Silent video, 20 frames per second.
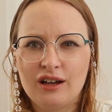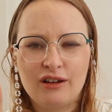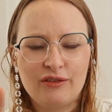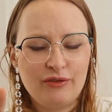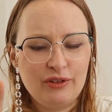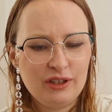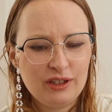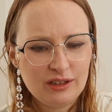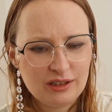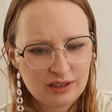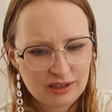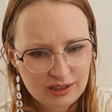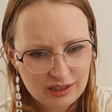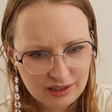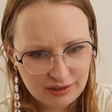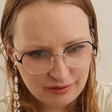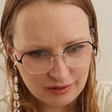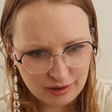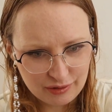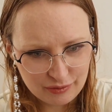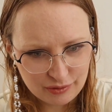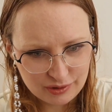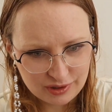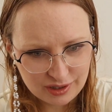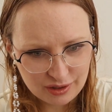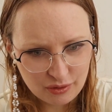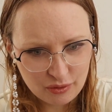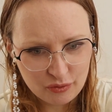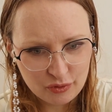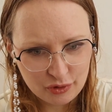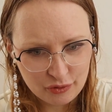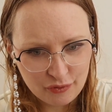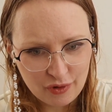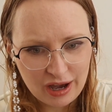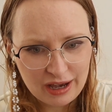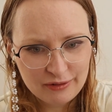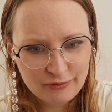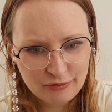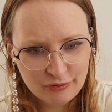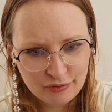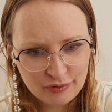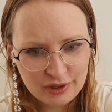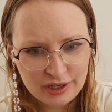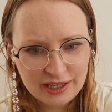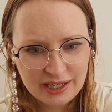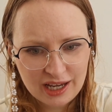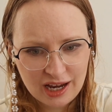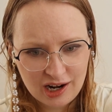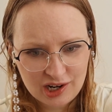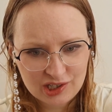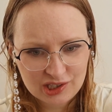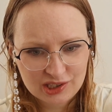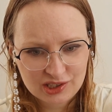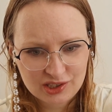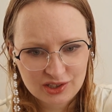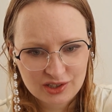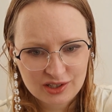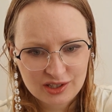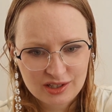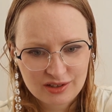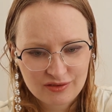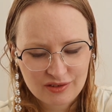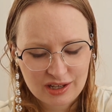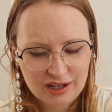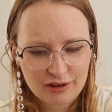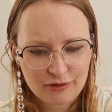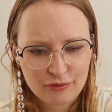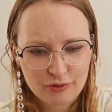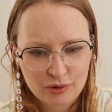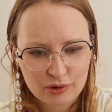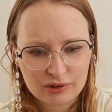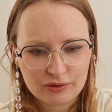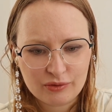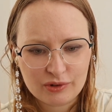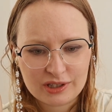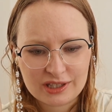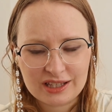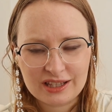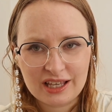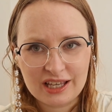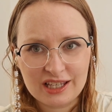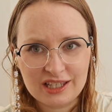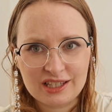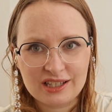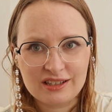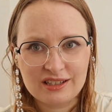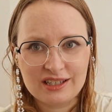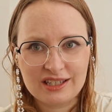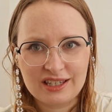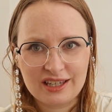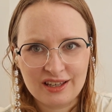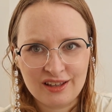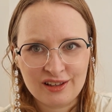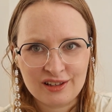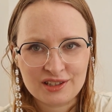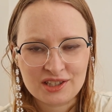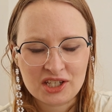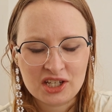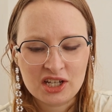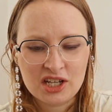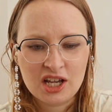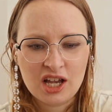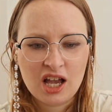think I revived 3 characters that I thought was lazily killed.